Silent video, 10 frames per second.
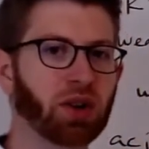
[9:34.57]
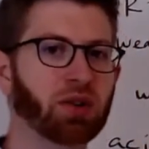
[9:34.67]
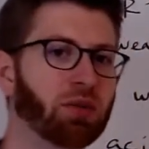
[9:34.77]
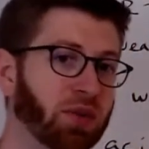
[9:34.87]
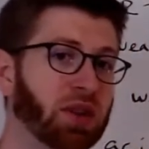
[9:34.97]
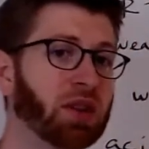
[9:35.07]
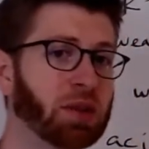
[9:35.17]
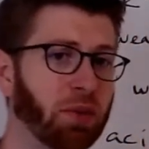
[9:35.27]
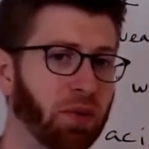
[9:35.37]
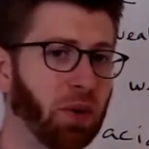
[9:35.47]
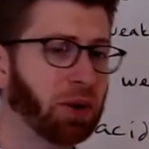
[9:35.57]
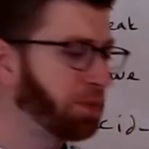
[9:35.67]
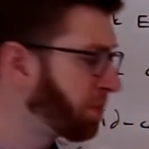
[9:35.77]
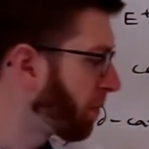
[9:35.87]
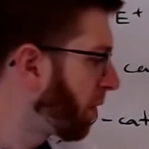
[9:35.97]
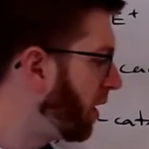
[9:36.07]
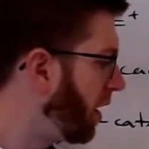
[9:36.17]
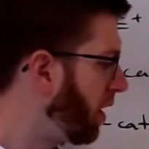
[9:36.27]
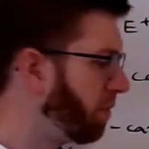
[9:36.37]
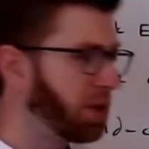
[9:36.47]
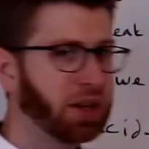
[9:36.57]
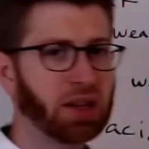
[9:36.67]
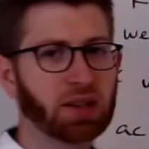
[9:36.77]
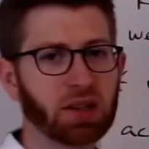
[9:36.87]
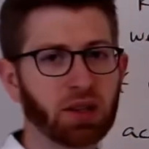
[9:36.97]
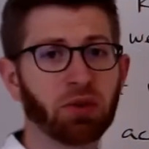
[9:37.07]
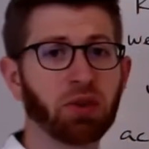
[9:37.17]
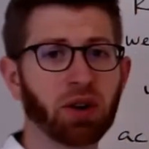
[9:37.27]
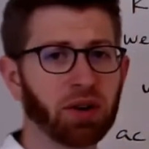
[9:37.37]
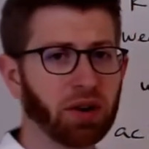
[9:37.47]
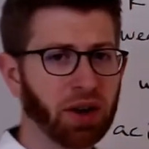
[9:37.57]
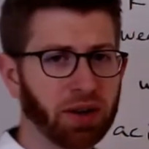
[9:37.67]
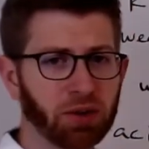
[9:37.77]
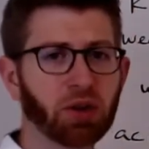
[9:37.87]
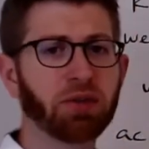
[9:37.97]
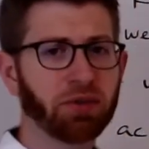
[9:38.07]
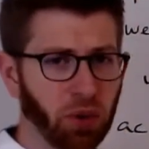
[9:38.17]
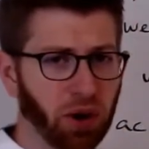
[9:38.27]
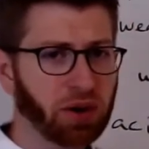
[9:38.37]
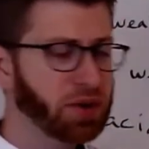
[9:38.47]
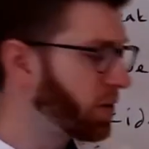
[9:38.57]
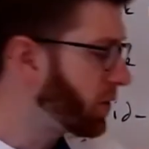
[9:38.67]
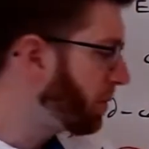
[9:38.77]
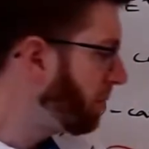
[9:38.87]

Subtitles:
We've seen this before, and also unit 4, excuse me.